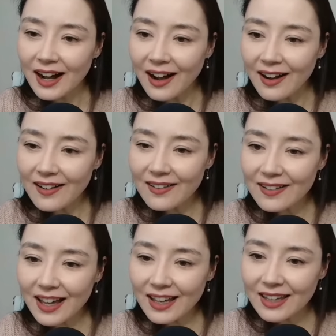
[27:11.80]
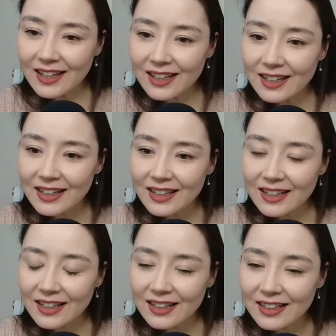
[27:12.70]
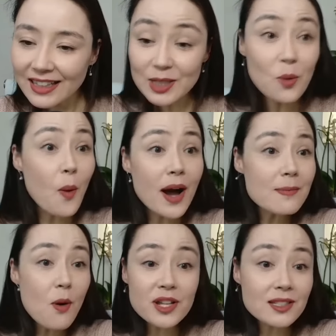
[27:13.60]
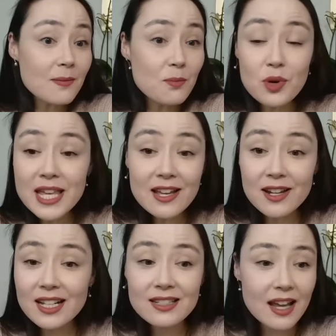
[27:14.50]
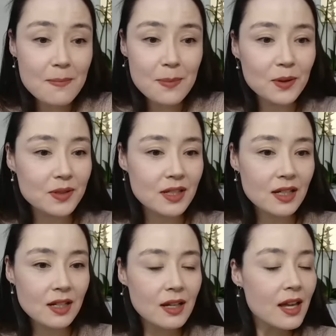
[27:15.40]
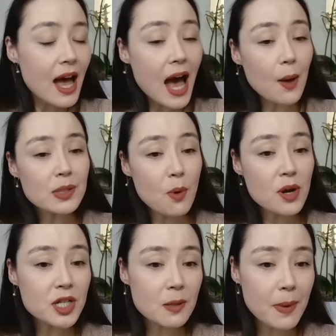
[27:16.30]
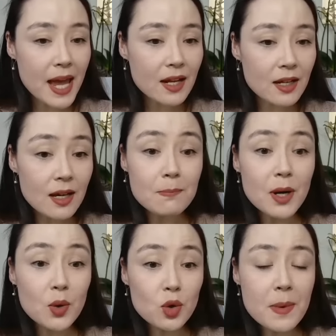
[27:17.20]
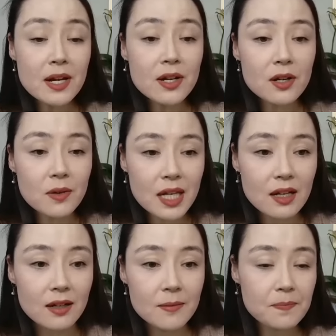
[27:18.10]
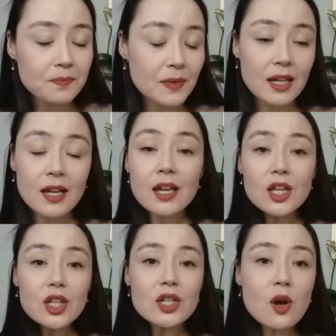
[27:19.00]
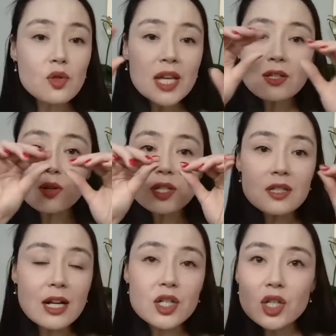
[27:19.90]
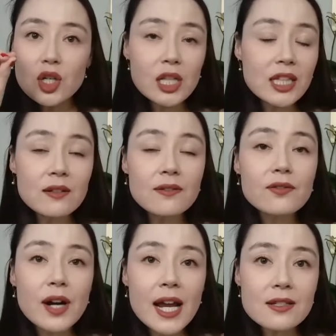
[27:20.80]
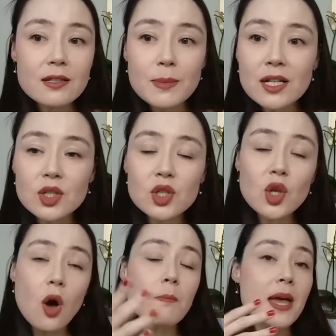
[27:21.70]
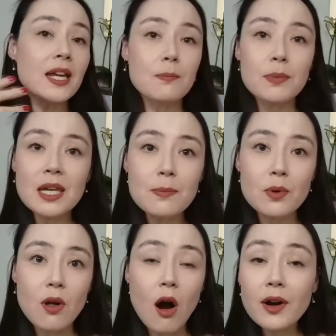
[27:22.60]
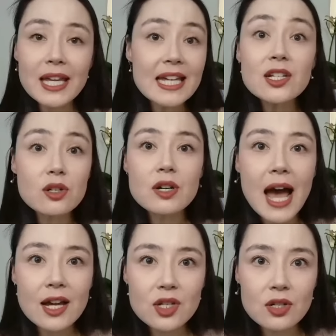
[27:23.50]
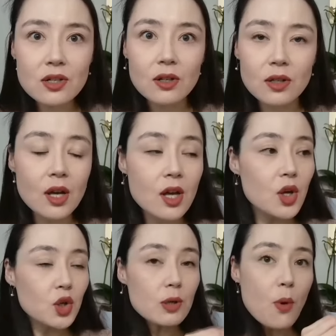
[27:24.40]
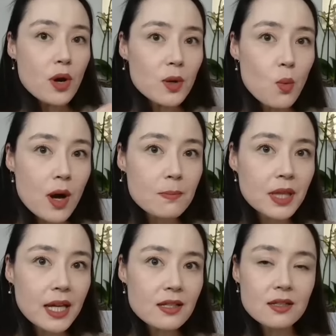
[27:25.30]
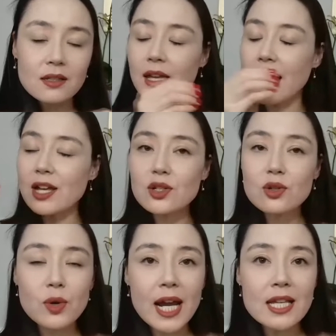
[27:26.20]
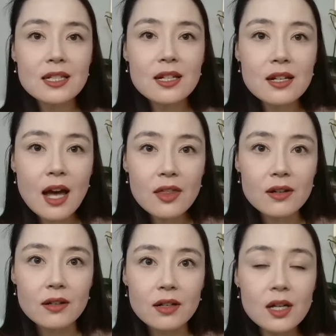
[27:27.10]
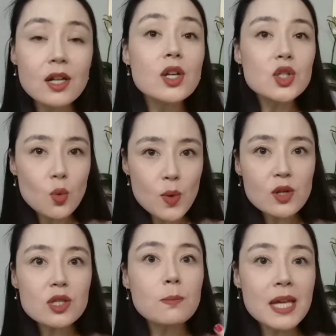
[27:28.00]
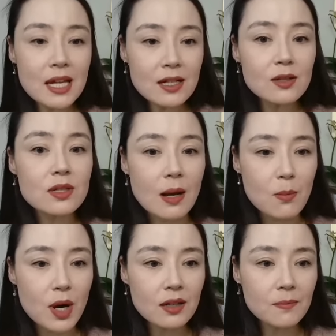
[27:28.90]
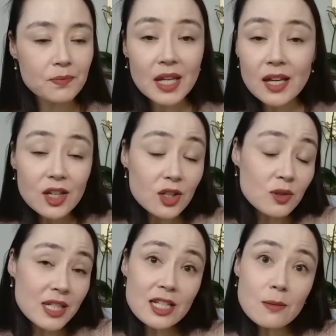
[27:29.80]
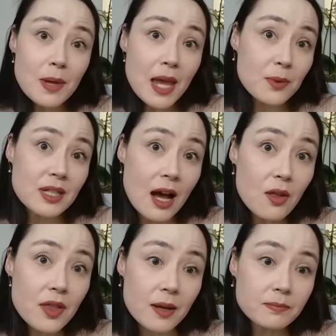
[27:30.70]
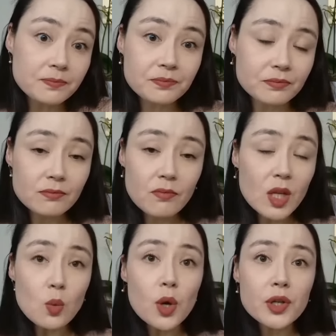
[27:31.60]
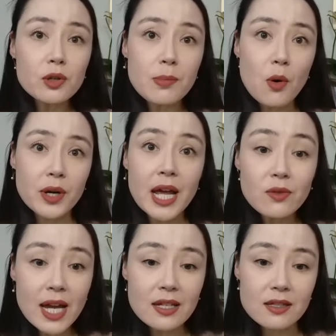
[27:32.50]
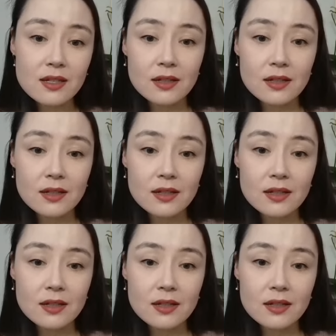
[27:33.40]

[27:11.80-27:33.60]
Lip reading: Okay. Let's do one more, some really good examples. I was born in Japan, but grew up in Korea. You know, these are such good little phrases because so many people are international. You're born in one place and you're raised in another. So when you're speaking to someone, you need to be able to tell them where you're born and raised.